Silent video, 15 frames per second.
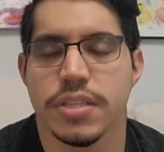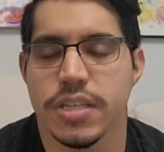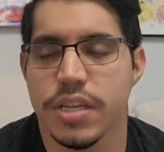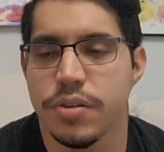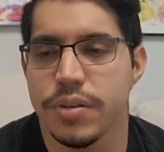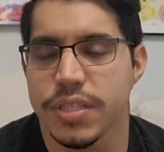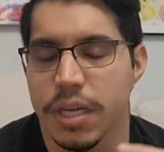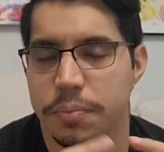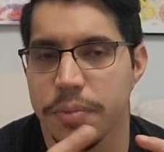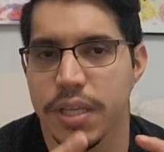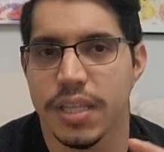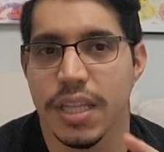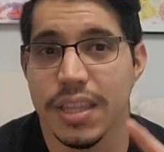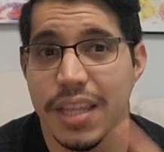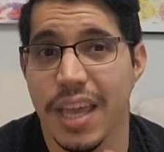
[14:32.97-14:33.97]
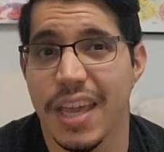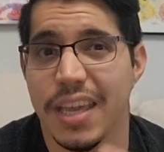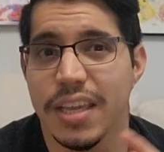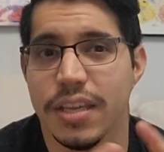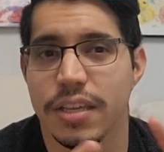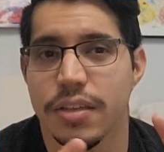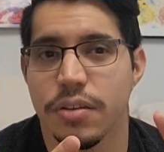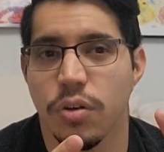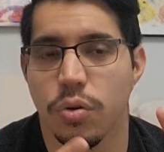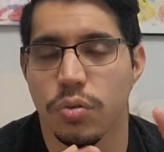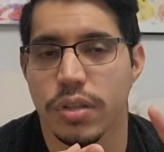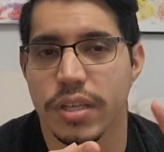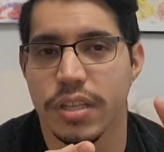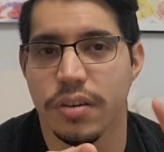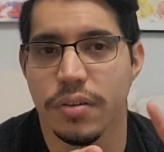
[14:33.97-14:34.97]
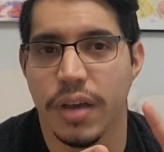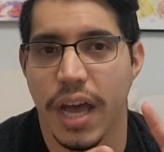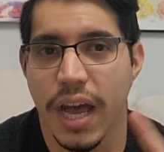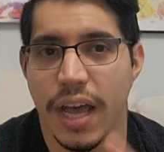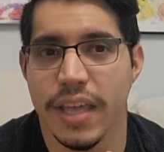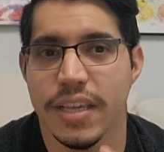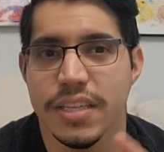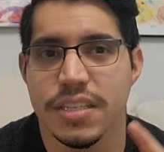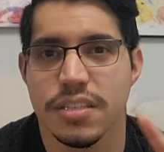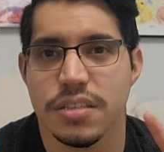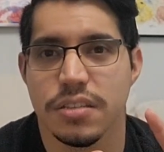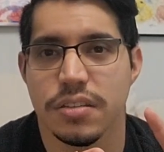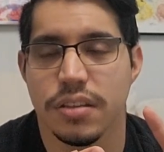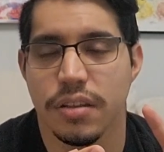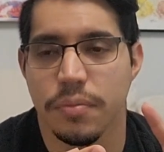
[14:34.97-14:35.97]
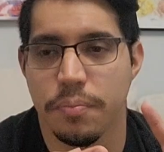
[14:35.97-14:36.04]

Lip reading: secret type thing that they only the highest